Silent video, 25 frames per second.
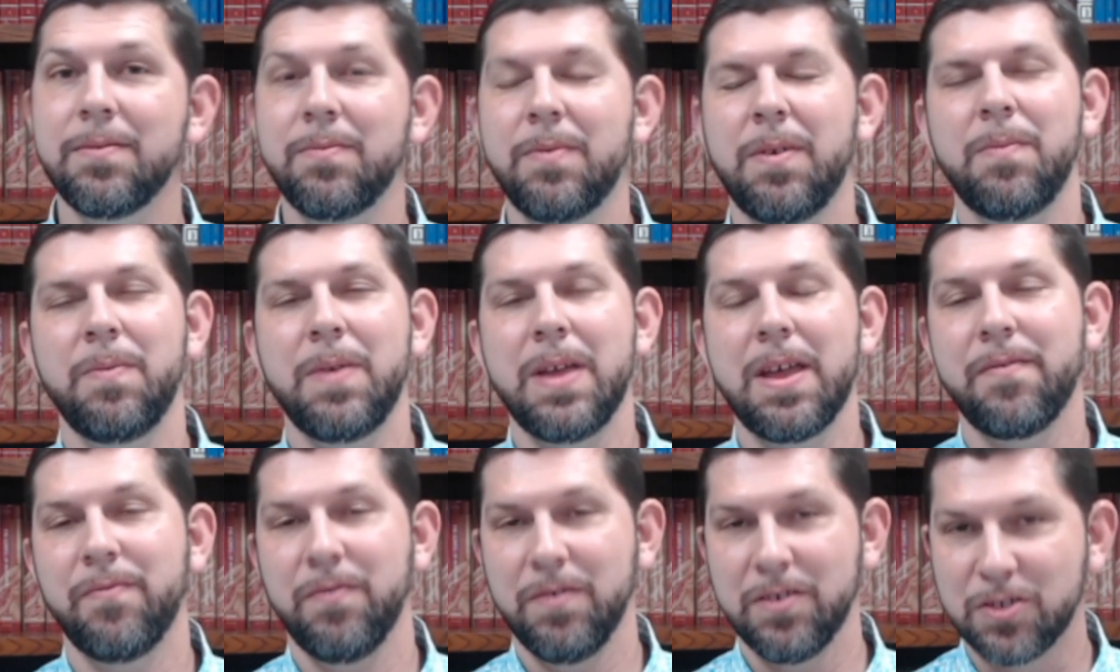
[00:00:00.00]
And when
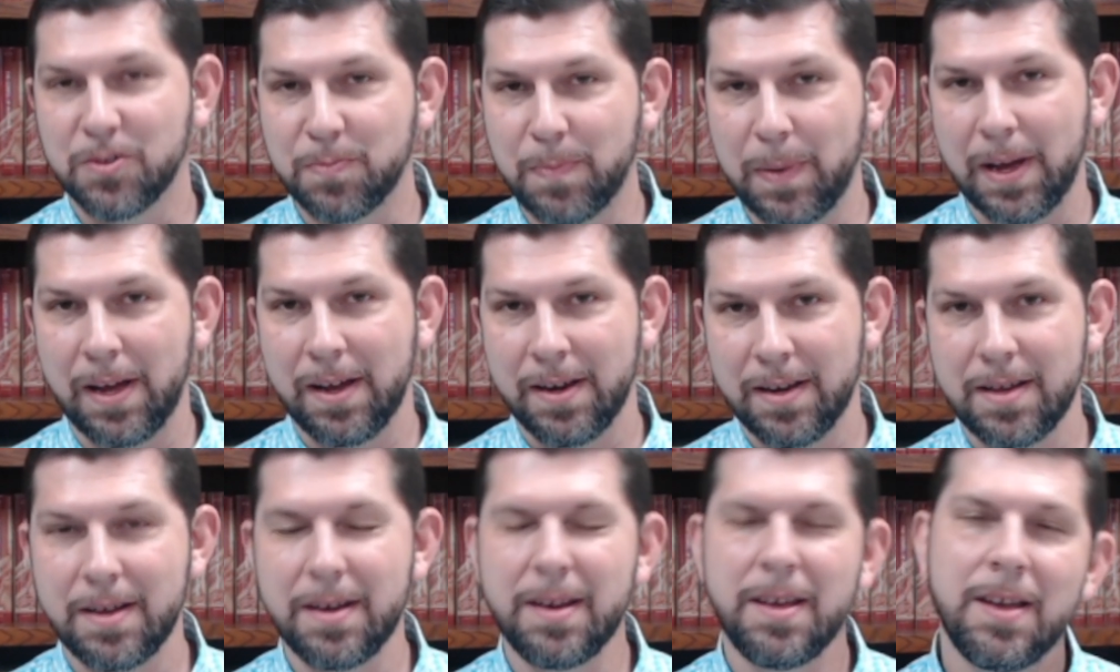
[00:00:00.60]
we have
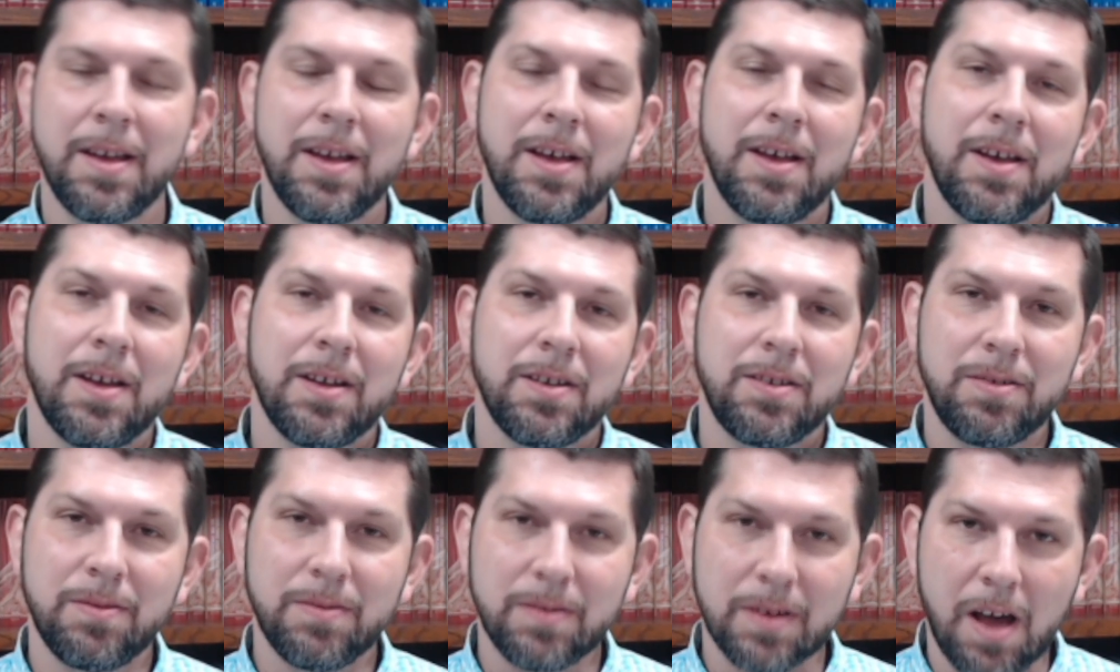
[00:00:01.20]
responded
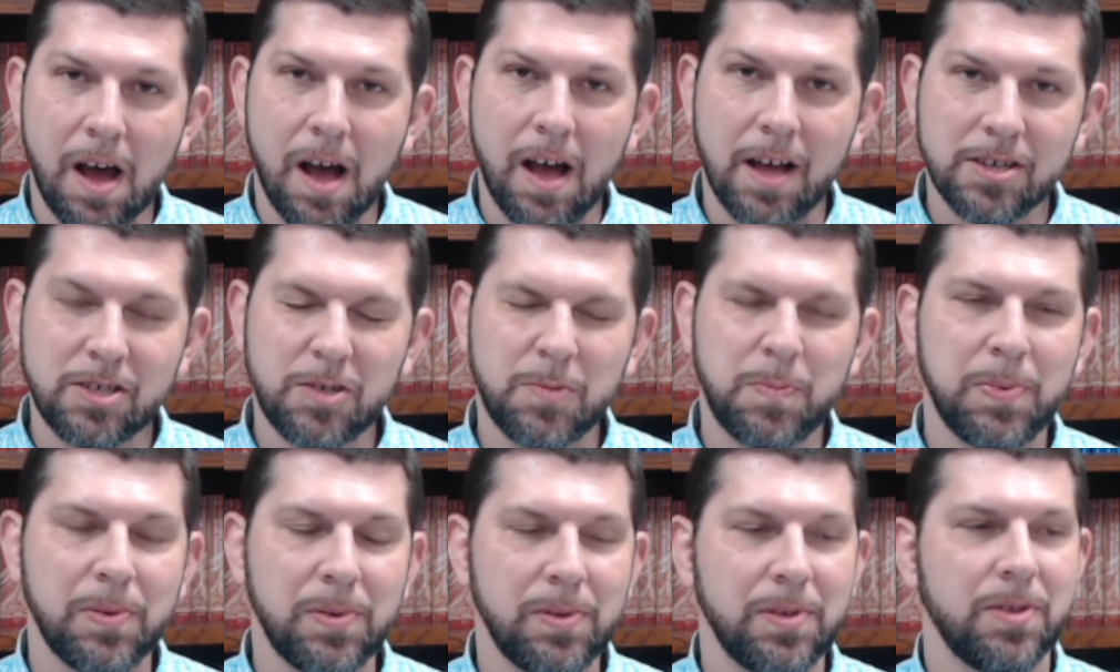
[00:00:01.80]
to the
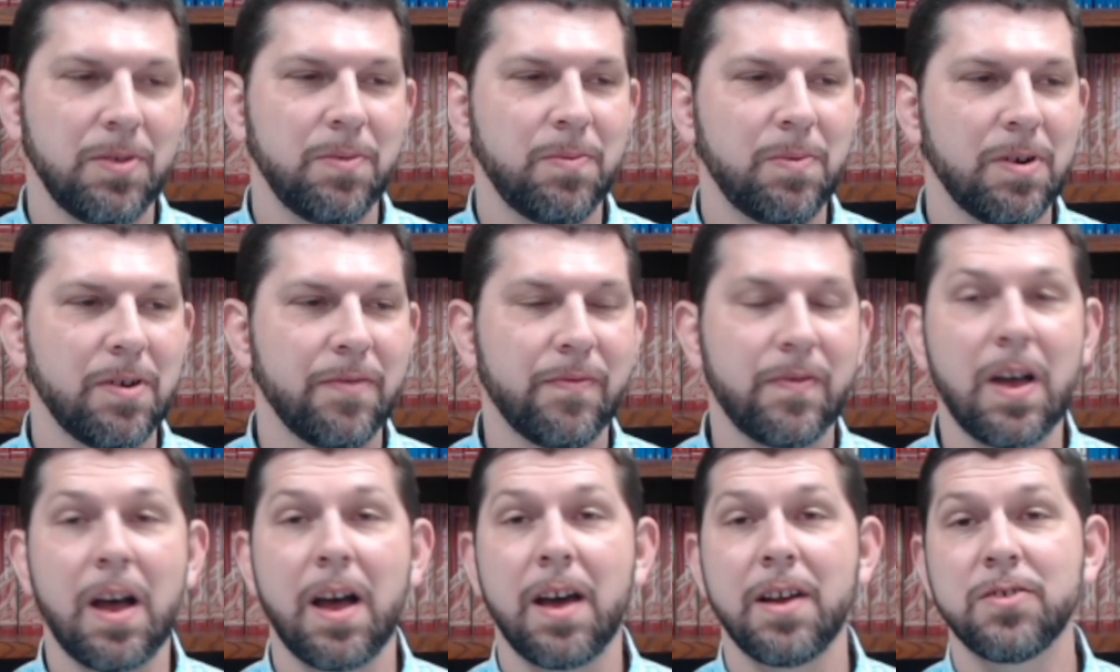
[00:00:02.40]
gospel and the word
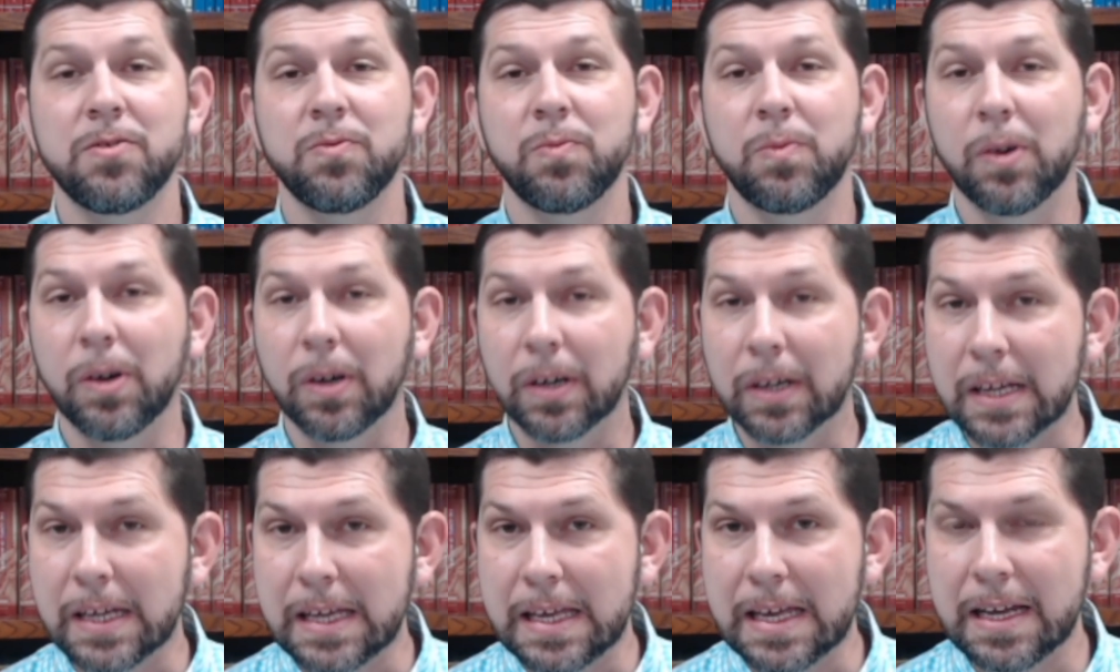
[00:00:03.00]
of God is
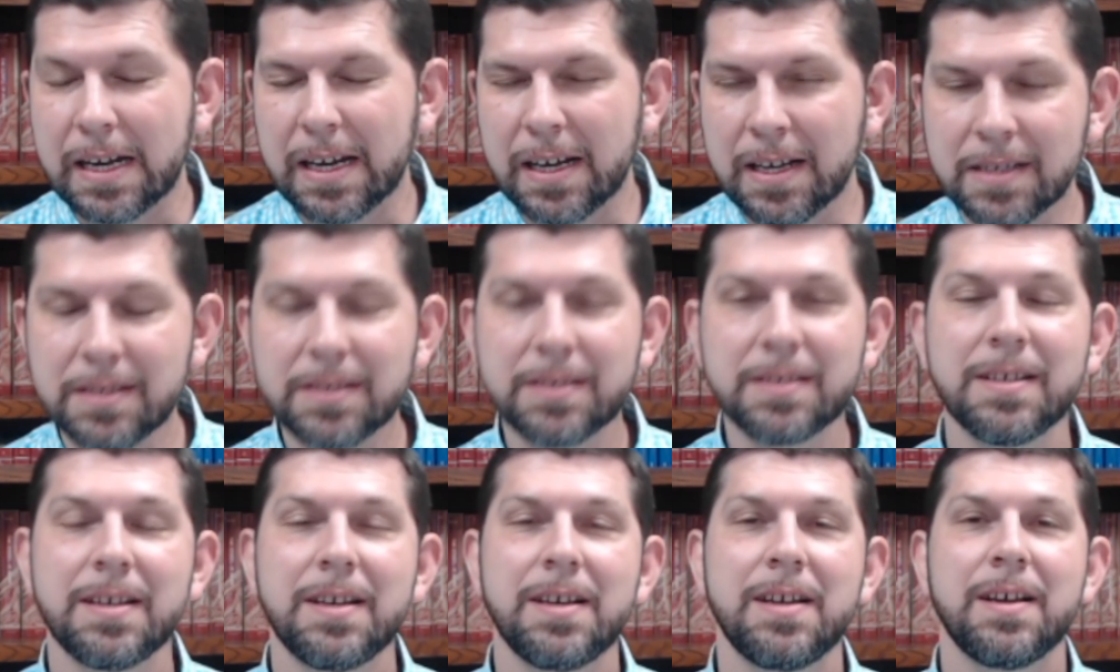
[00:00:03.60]
working in
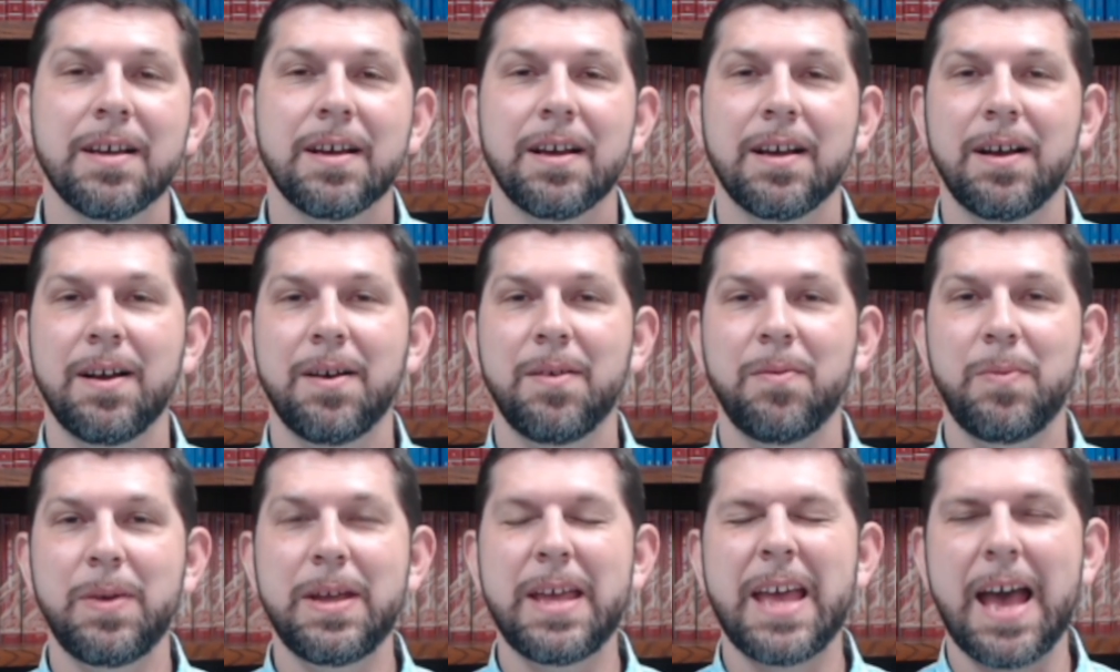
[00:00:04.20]
us,
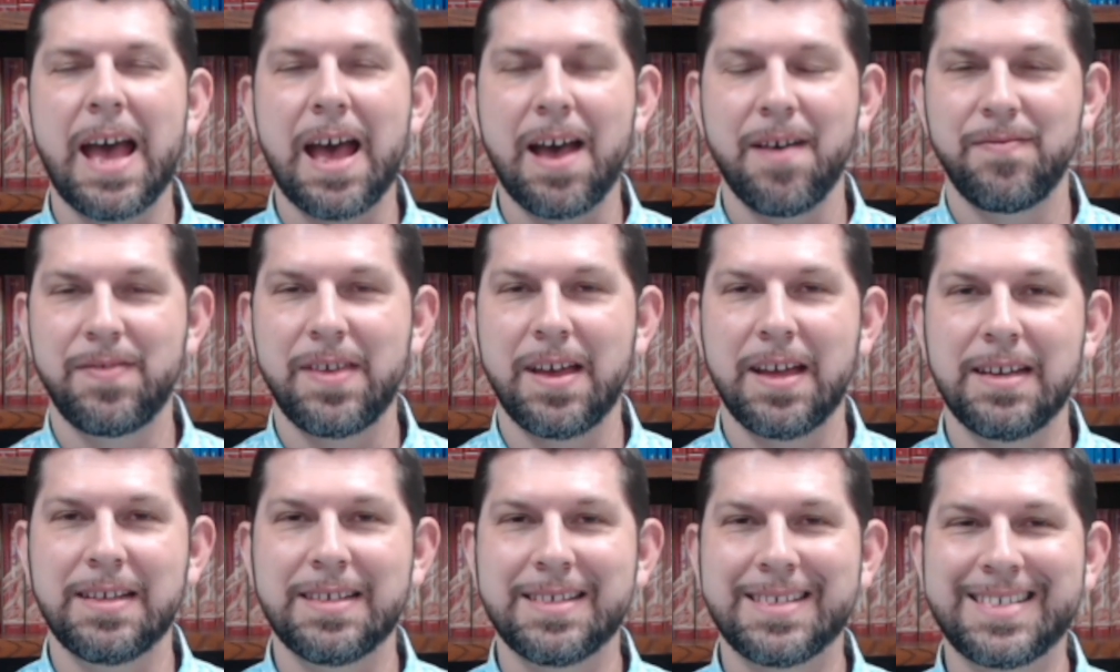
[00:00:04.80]
uh, we have
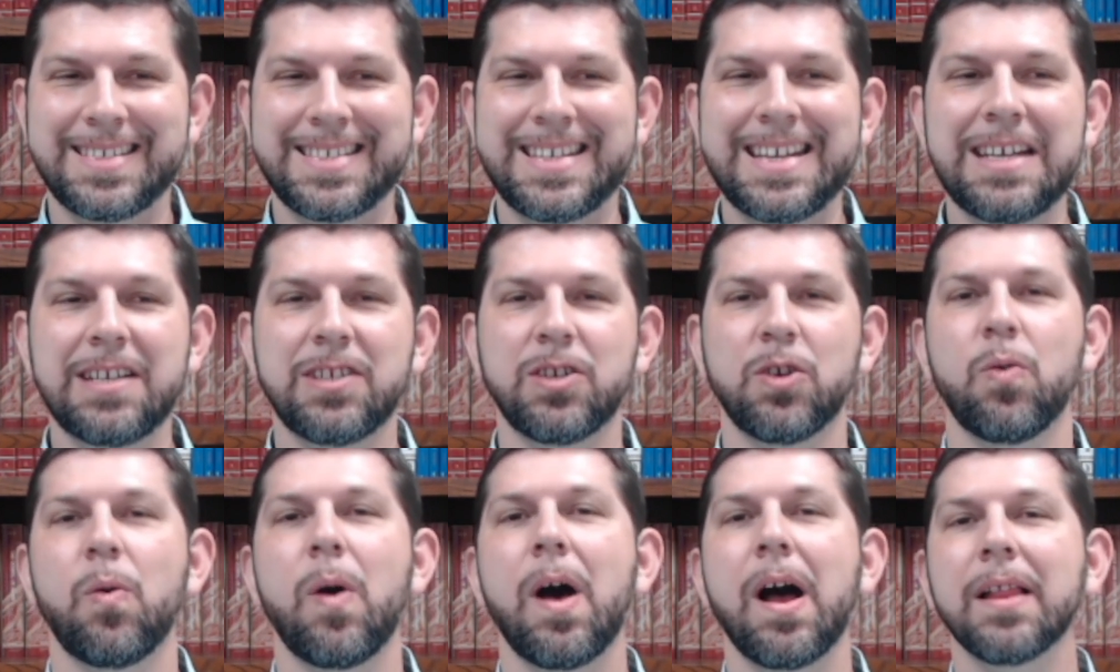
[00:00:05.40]
that
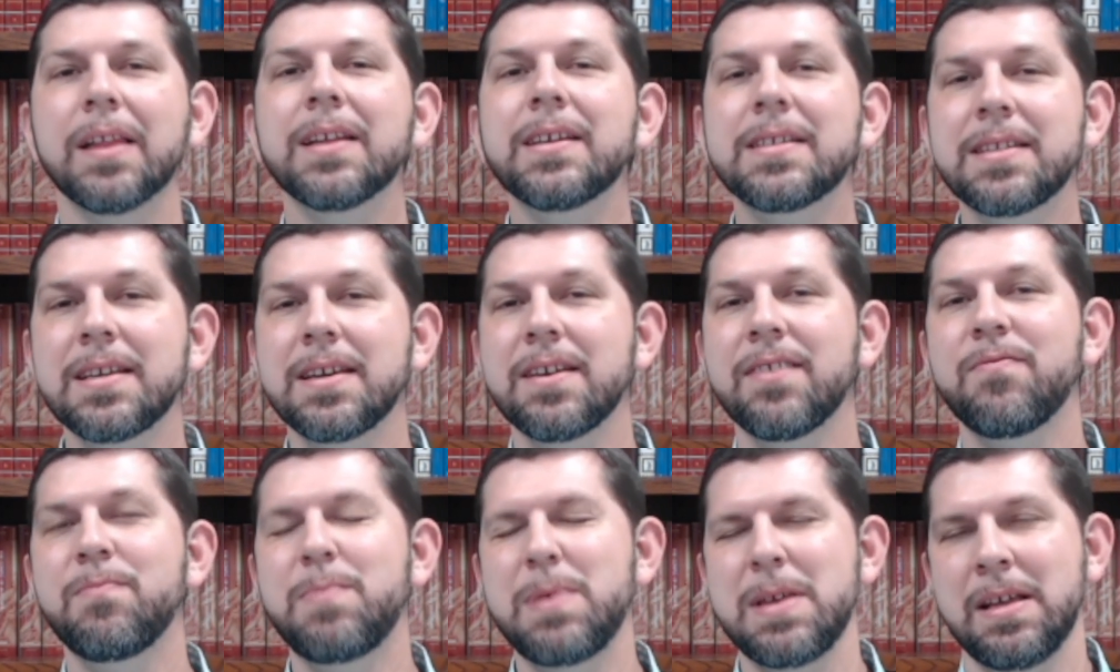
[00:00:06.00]
distinct
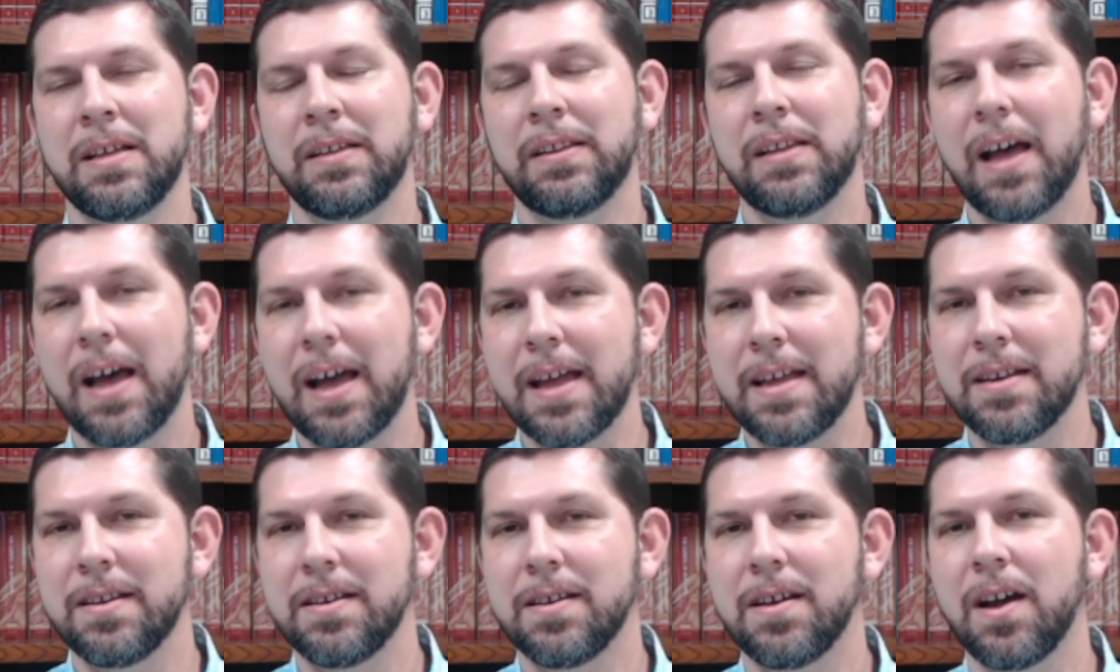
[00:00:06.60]
quality of being light.